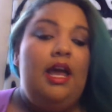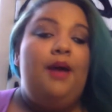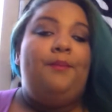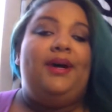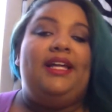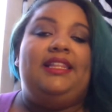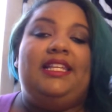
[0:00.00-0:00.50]

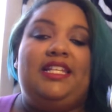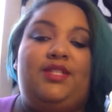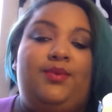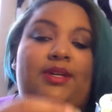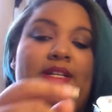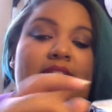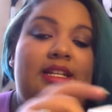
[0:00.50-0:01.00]
but this
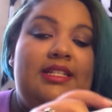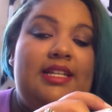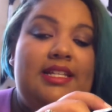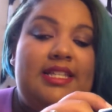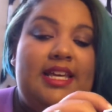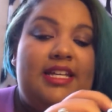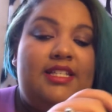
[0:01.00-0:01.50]
one
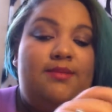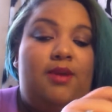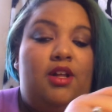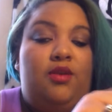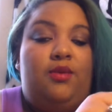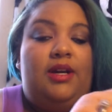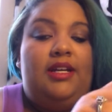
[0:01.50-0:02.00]
does take a
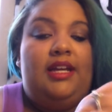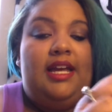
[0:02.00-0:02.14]
smaller one.